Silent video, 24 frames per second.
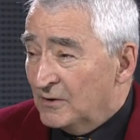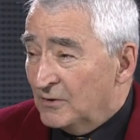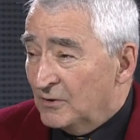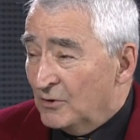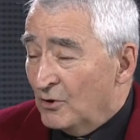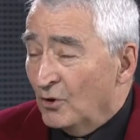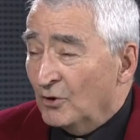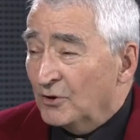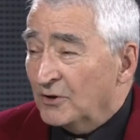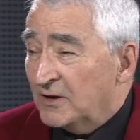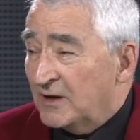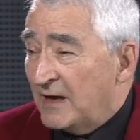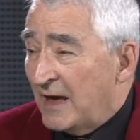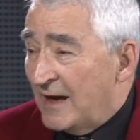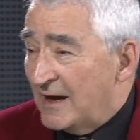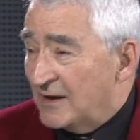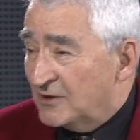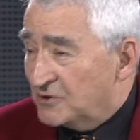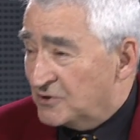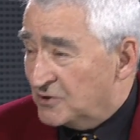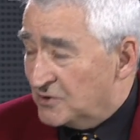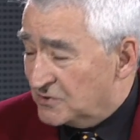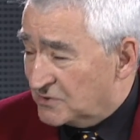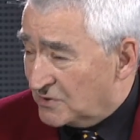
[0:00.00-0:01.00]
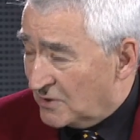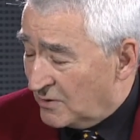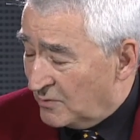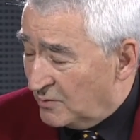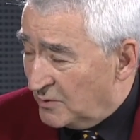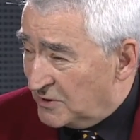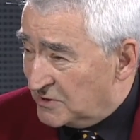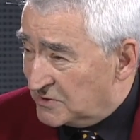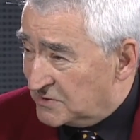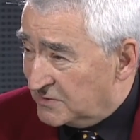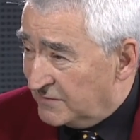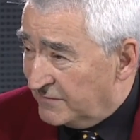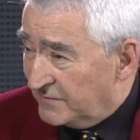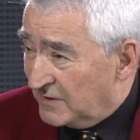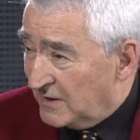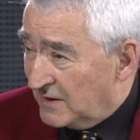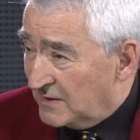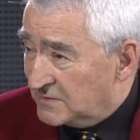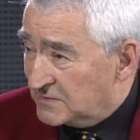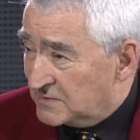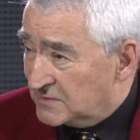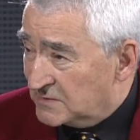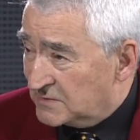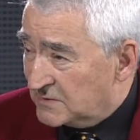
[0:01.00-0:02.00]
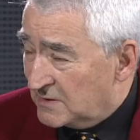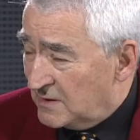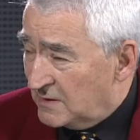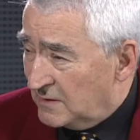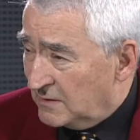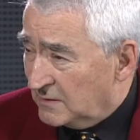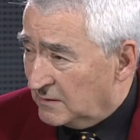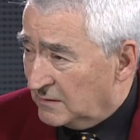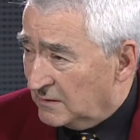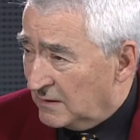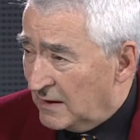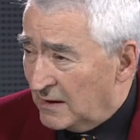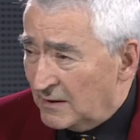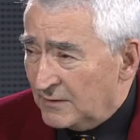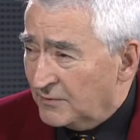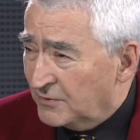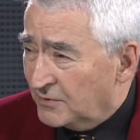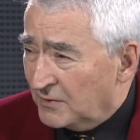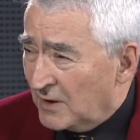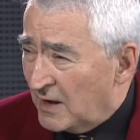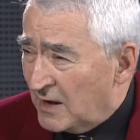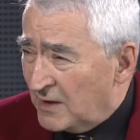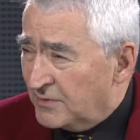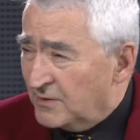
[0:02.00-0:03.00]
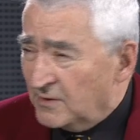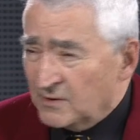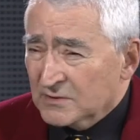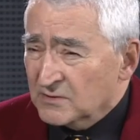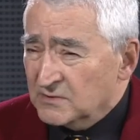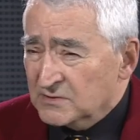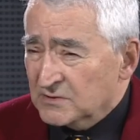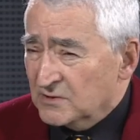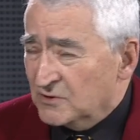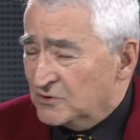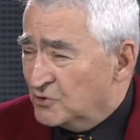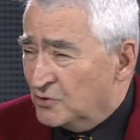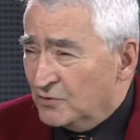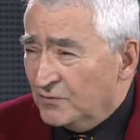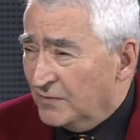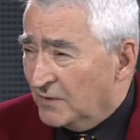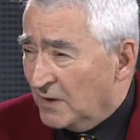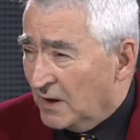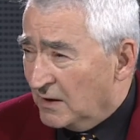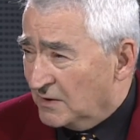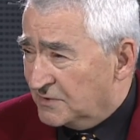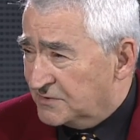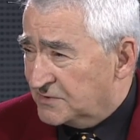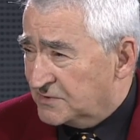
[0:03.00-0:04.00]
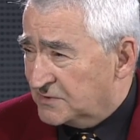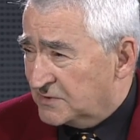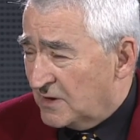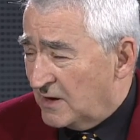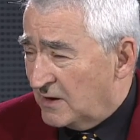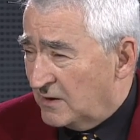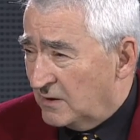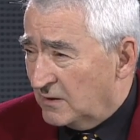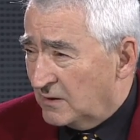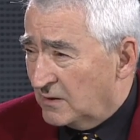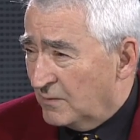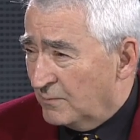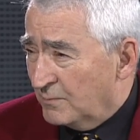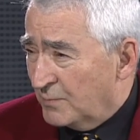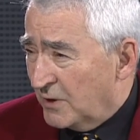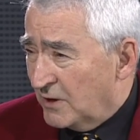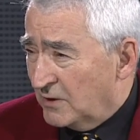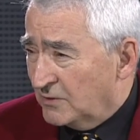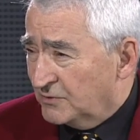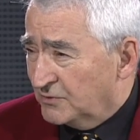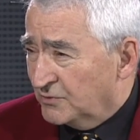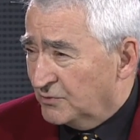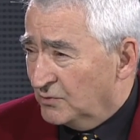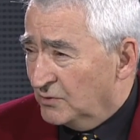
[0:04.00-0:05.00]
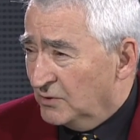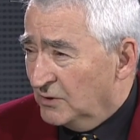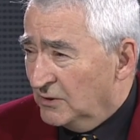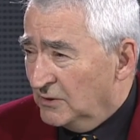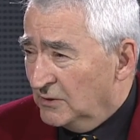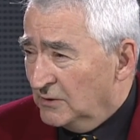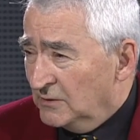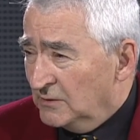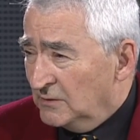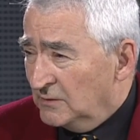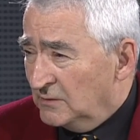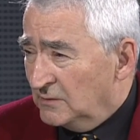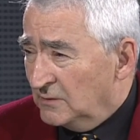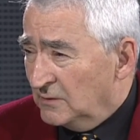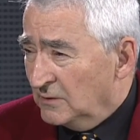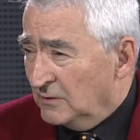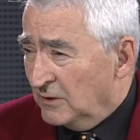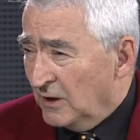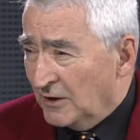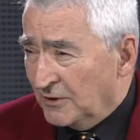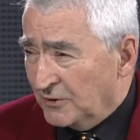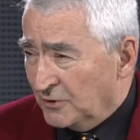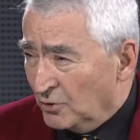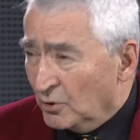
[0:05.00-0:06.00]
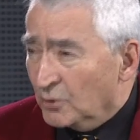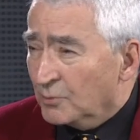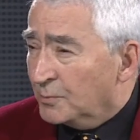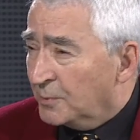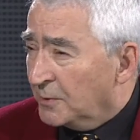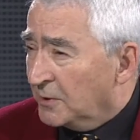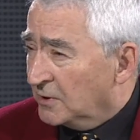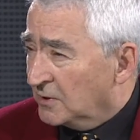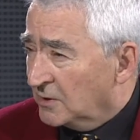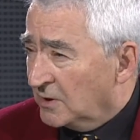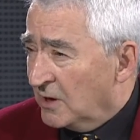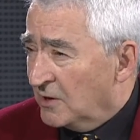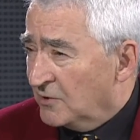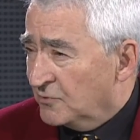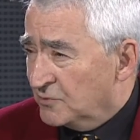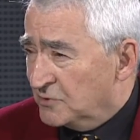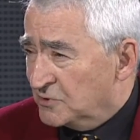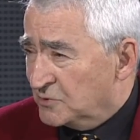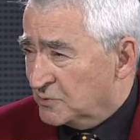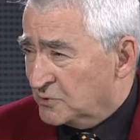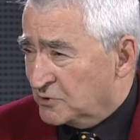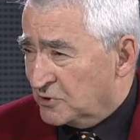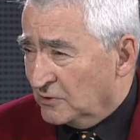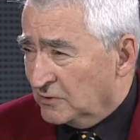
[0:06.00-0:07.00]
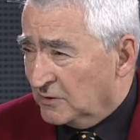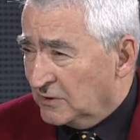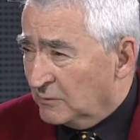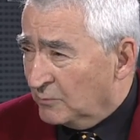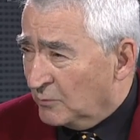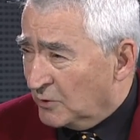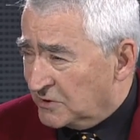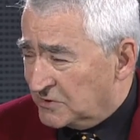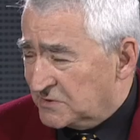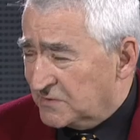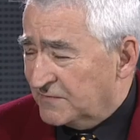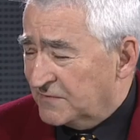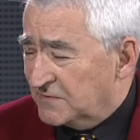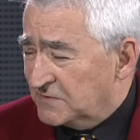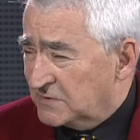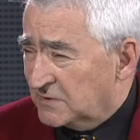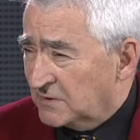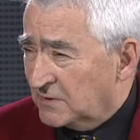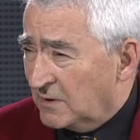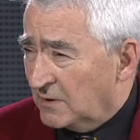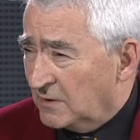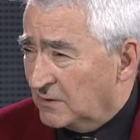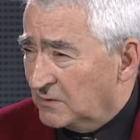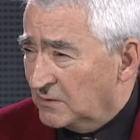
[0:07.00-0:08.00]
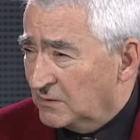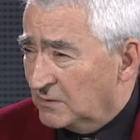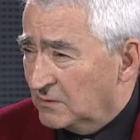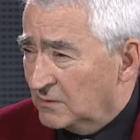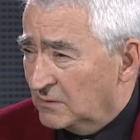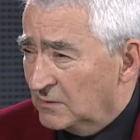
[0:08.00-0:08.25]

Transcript: The only catch is, are we a civilized society? I think this is a juvenile society compared to a lot of European countries, which are a little more sophisticated.